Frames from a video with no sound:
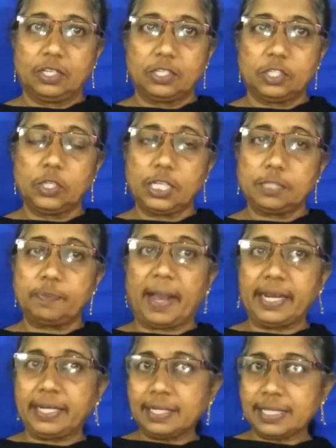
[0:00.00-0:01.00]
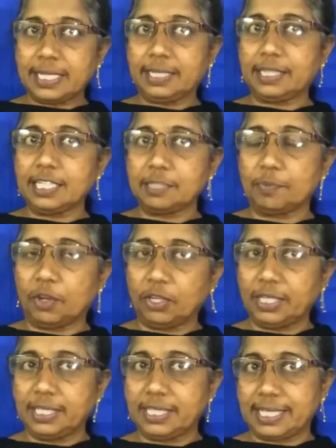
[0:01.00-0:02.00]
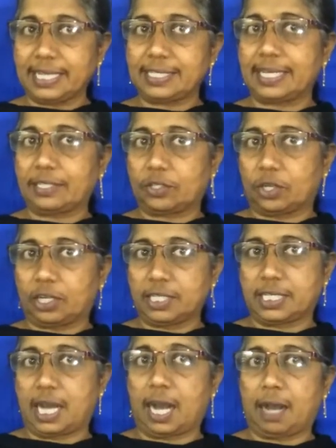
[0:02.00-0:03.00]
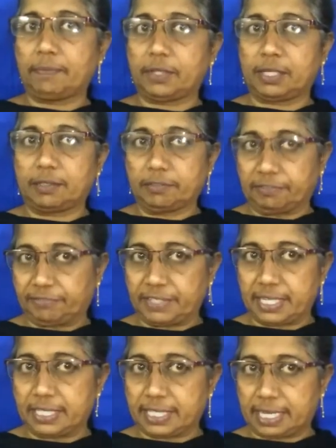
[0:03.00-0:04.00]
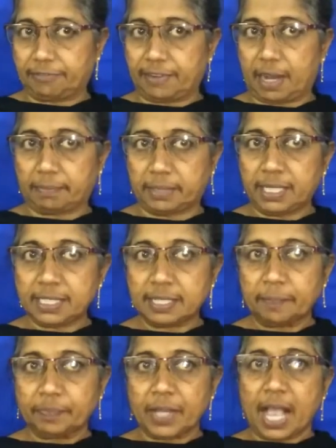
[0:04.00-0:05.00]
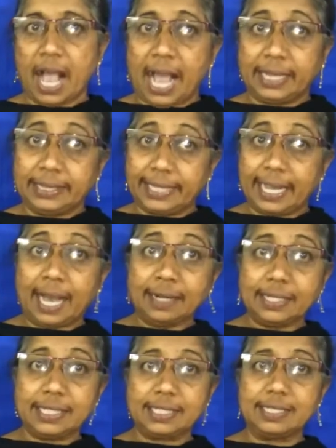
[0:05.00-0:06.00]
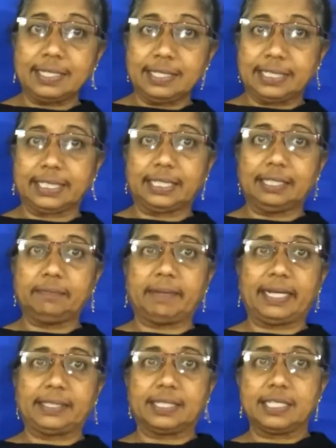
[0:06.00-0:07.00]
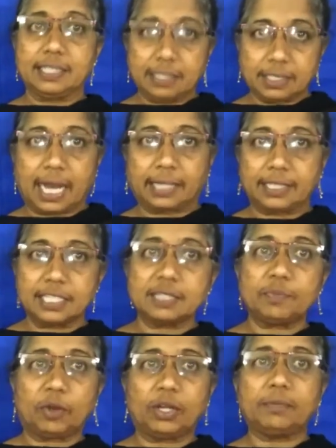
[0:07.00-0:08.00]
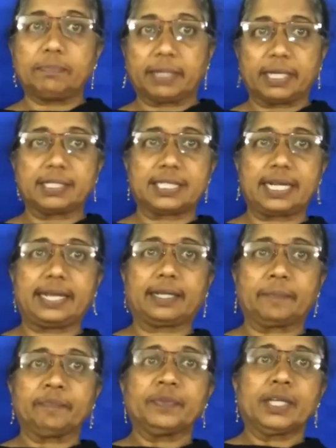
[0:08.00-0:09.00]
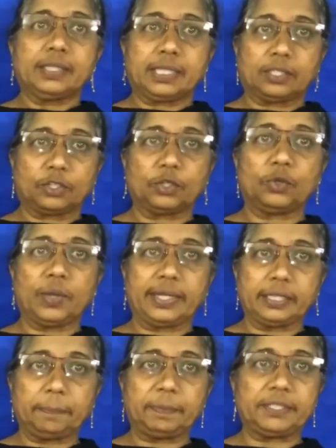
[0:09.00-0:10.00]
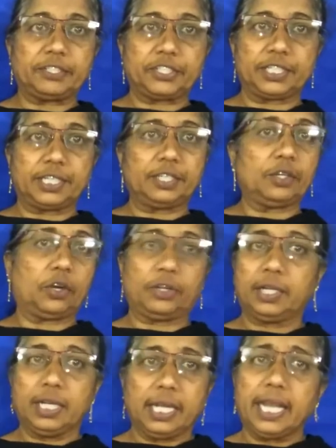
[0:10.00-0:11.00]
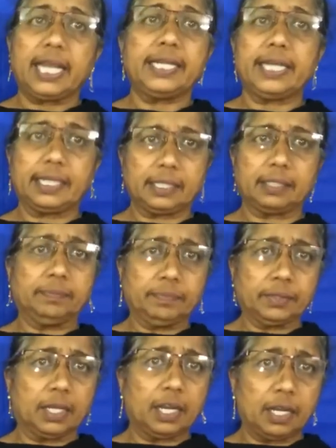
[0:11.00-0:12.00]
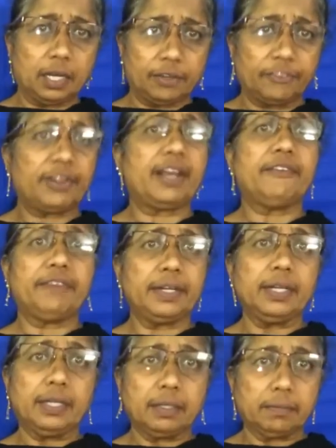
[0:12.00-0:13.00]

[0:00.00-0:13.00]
So the spiders eat the small insects that cause harm to the fields and farmers, and they are eaten in turn by the other small birds like the crow and the pigeon or any other raven,